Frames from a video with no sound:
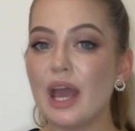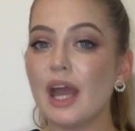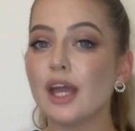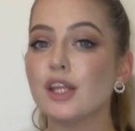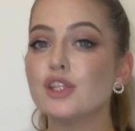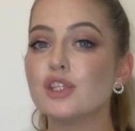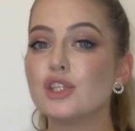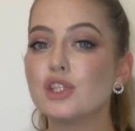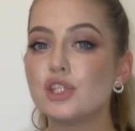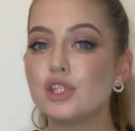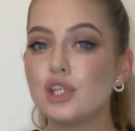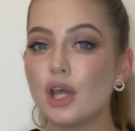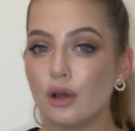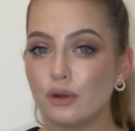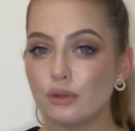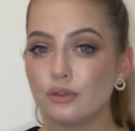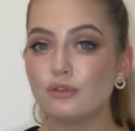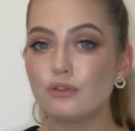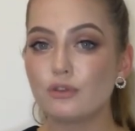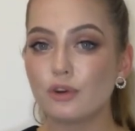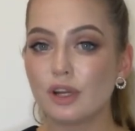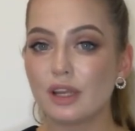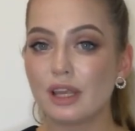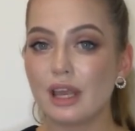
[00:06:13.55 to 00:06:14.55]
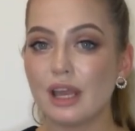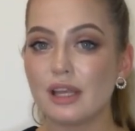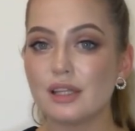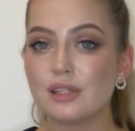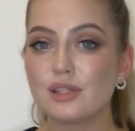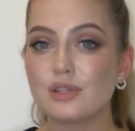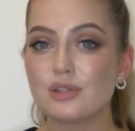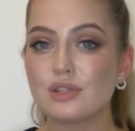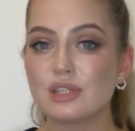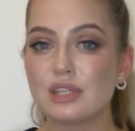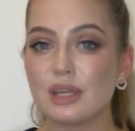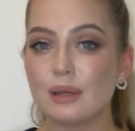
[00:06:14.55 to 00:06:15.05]
and don't forget
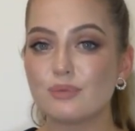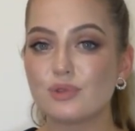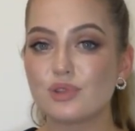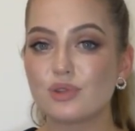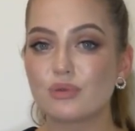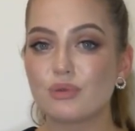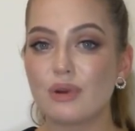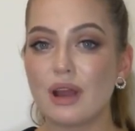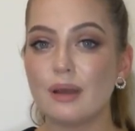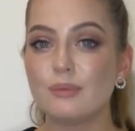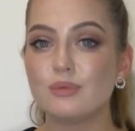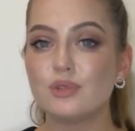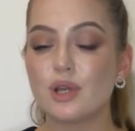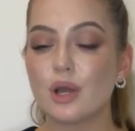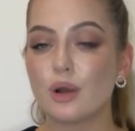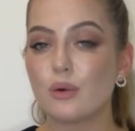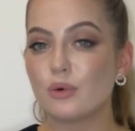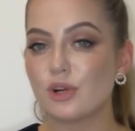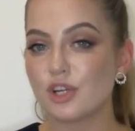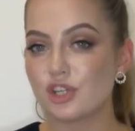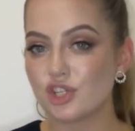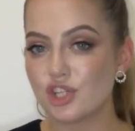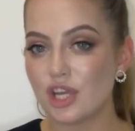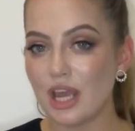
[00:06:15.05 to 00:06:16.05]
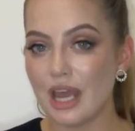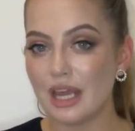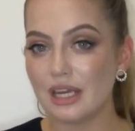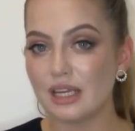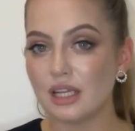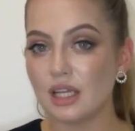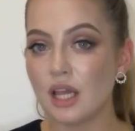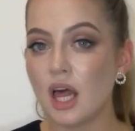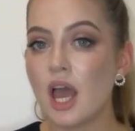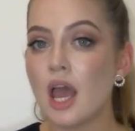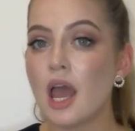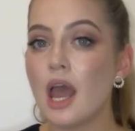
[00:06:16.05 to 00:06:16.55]
to subscribe to our
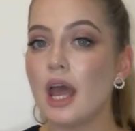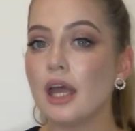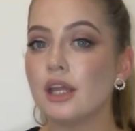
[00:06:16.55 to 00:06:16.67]
channel